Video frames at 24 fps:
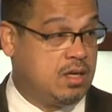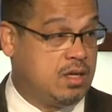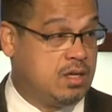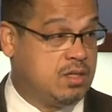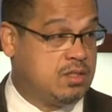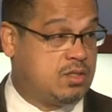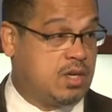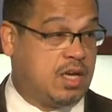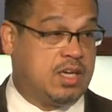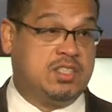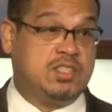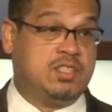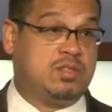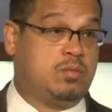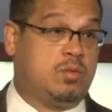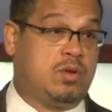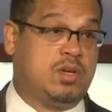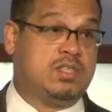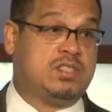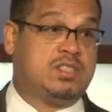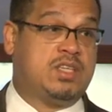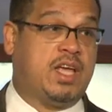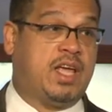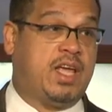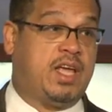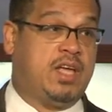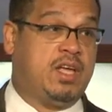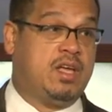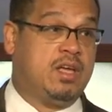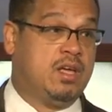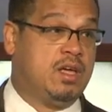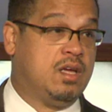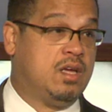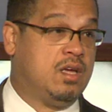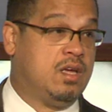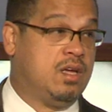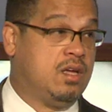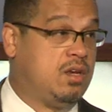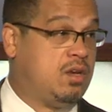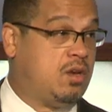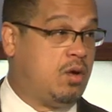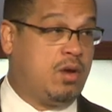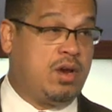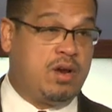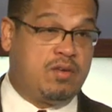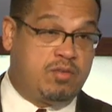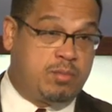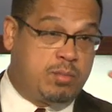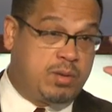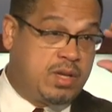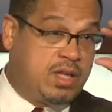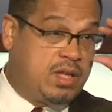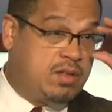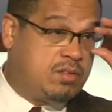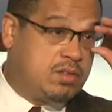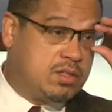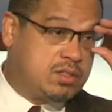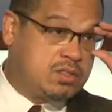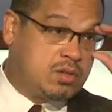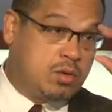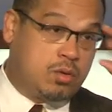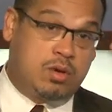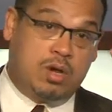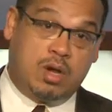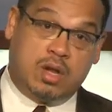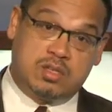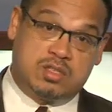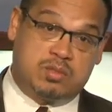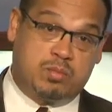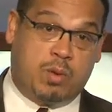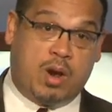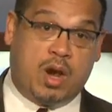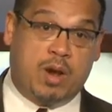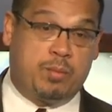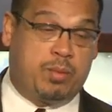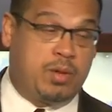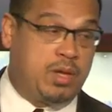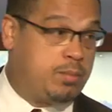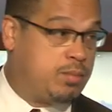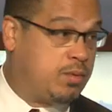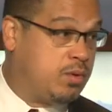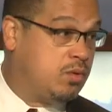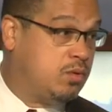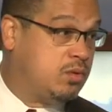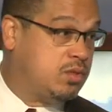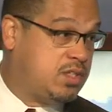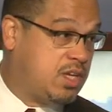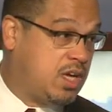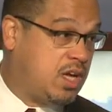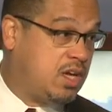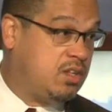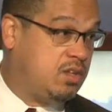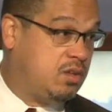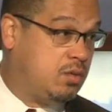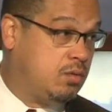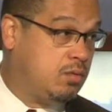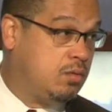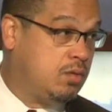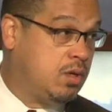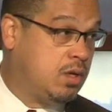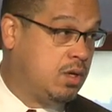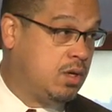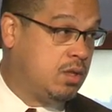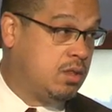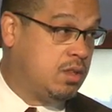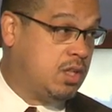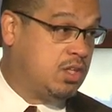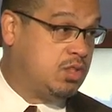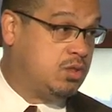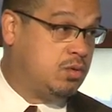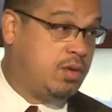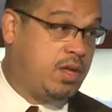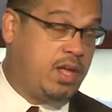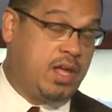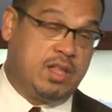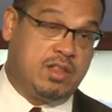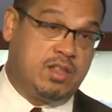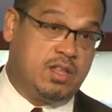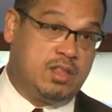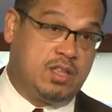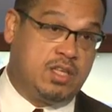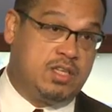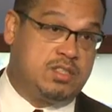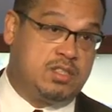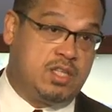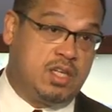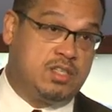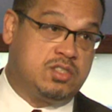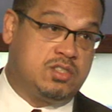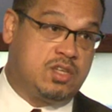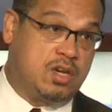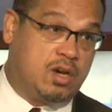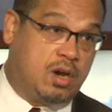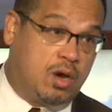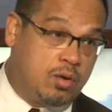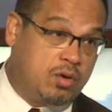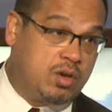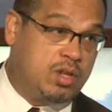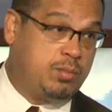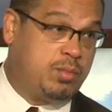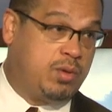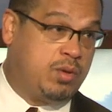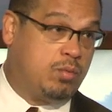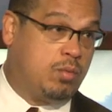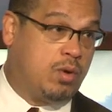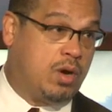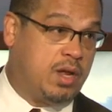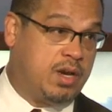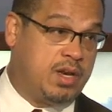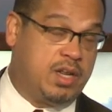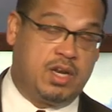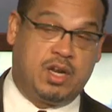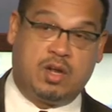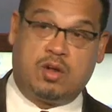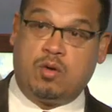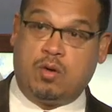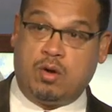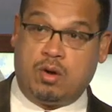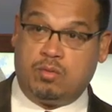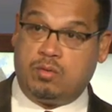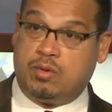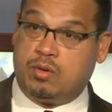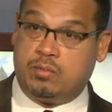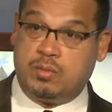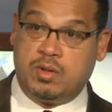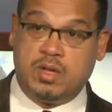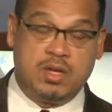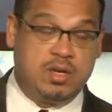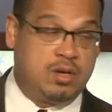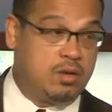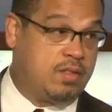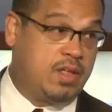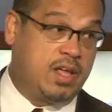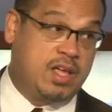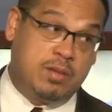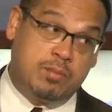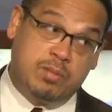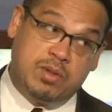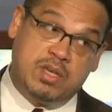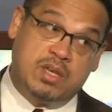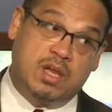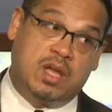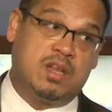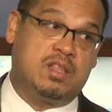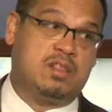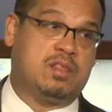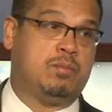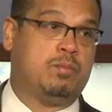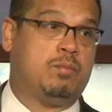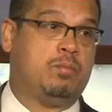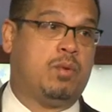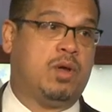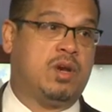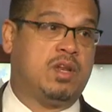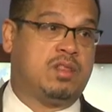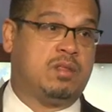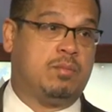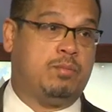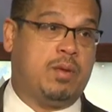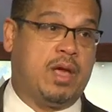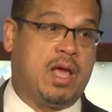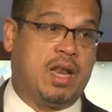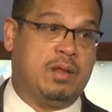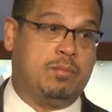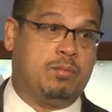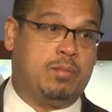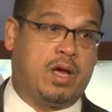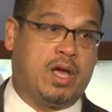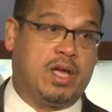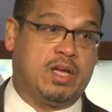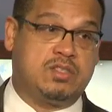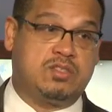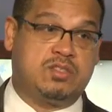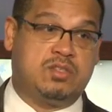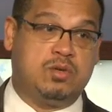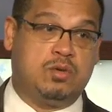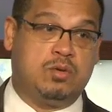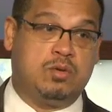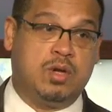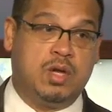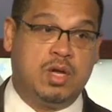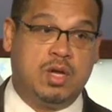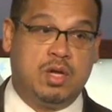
So I just want to say, don't ever believe the so-called smart people who tell you that that these things can only be won in a courtroom. No, they can be done at the ballot box too,